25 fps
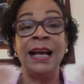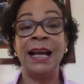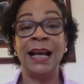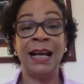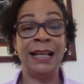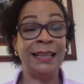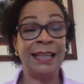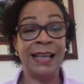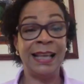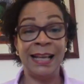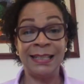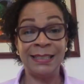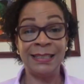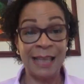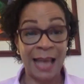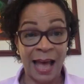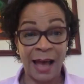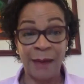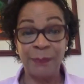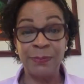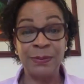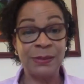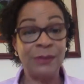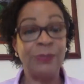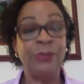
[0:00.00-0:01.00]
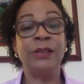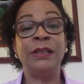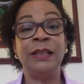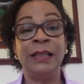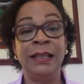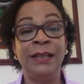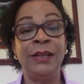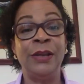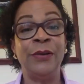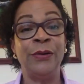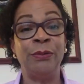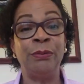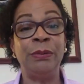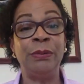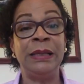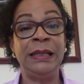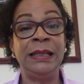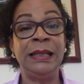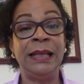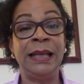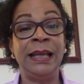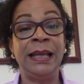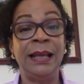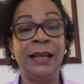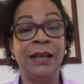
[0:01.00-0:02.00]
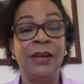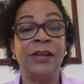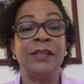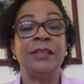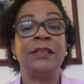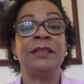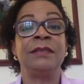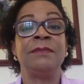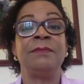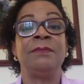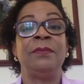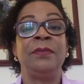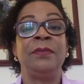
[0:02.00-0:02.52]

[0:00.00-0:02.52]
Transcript: and there's absolutely no bleeding, because